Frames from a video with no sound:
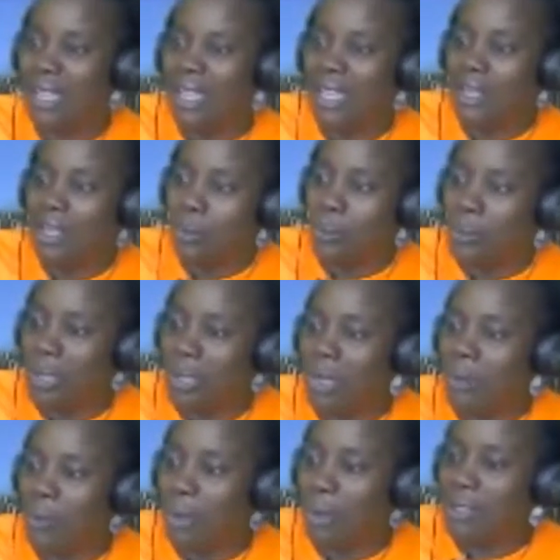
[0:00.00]
You really
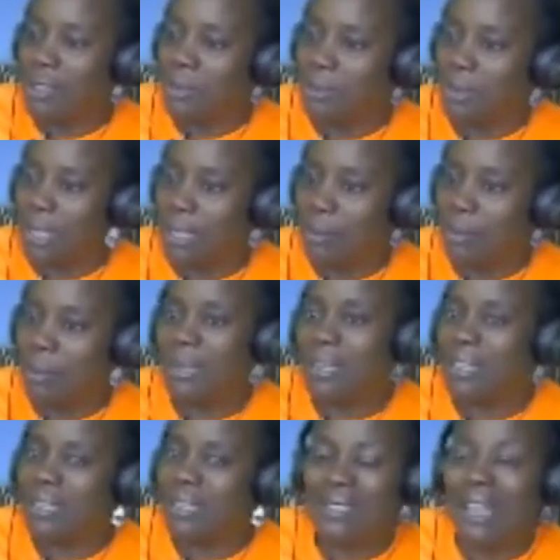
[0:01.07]
want to be able,
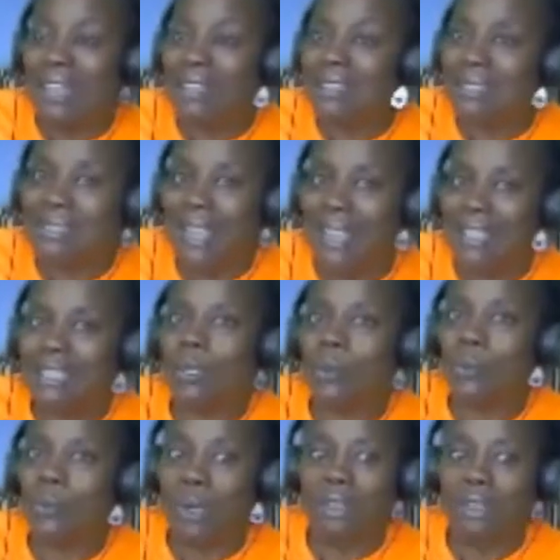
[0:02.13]
because that's the
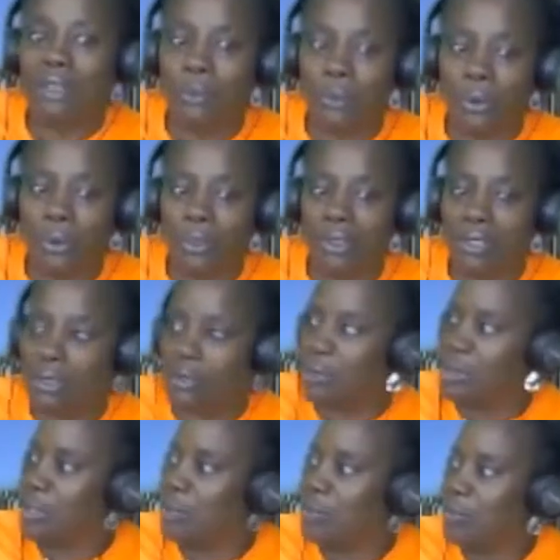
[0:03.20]
way the world is
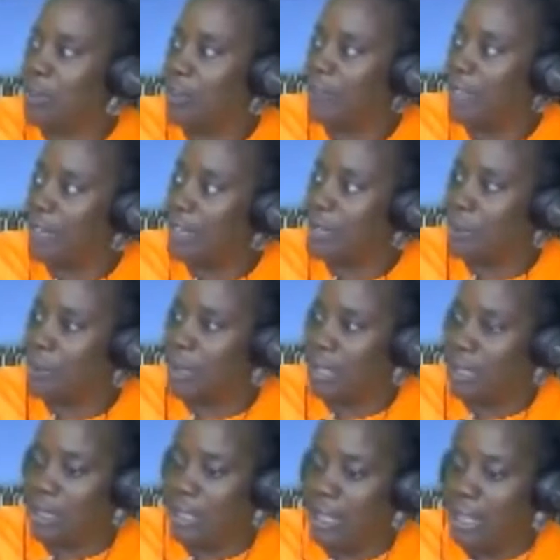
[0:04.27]
going to evolve. That is
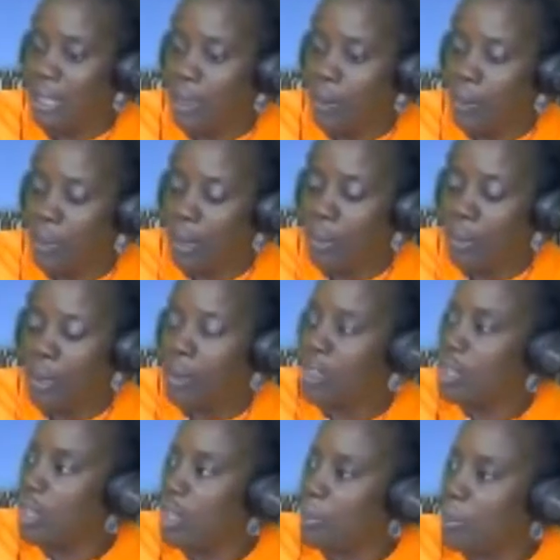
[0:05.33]
where we're going
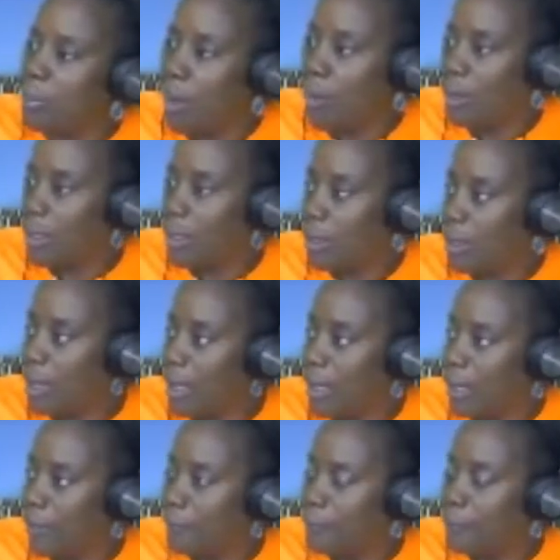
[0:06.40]
to empower
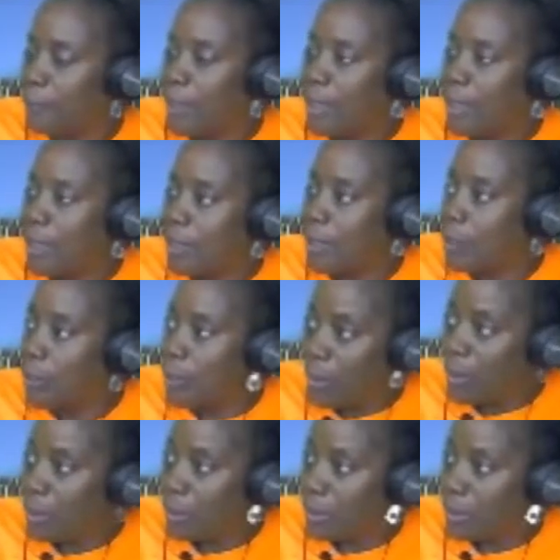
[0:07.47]
the world.